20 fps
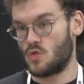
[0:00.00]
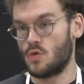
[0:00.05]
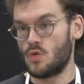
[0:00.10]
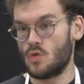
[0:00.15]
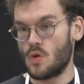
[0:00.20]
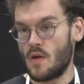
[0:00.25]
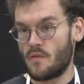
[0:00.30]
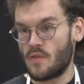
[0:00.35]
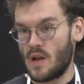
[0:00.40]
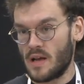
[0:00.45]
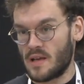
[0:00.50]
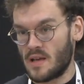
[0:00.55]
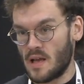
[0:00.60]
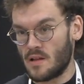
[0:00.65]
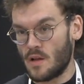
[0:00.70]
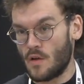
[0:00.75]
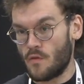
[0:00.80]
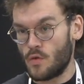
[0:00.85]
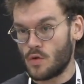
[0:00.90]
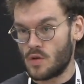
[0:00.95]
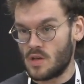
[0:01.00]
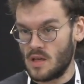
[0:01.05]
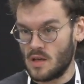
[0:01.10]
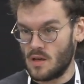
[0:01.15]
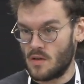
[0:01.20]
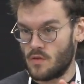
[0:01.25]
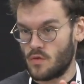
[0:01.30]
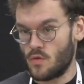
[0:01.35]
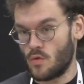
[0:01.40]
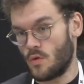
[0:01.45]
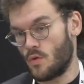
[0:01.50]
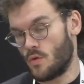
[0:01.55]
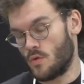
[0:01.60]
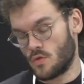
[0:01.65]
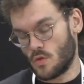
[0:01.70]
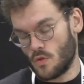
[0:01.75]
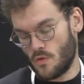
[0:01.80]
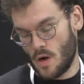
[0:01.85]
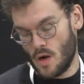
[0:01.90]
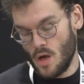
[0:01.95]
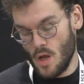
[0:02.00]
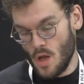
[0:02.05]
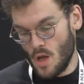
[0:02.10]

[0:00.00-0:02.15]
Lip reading: So you have like kind of a kink so far.